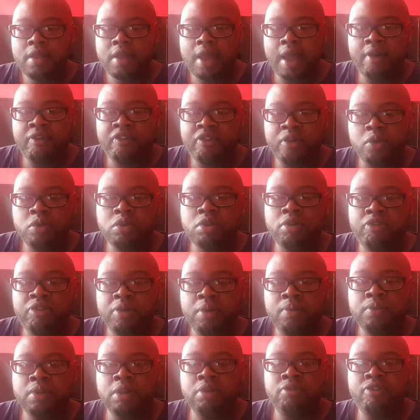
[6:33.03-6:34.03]
I feel the
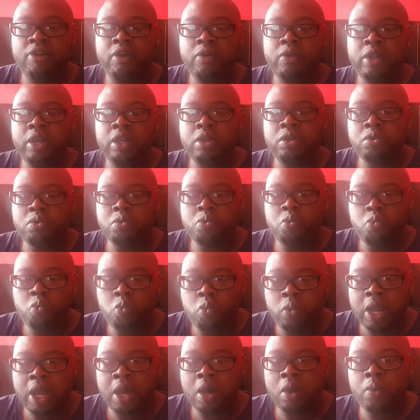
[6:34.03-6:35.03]
film did very
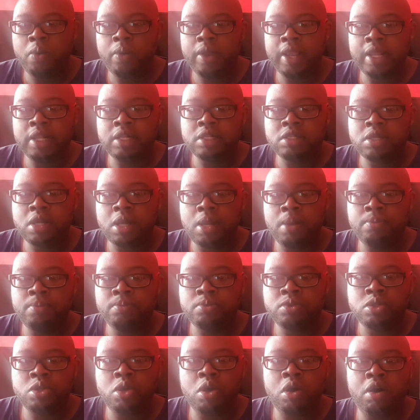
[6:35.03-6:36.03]
well in
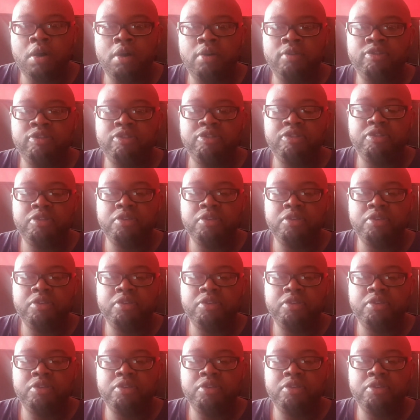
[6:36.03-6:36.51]
terms of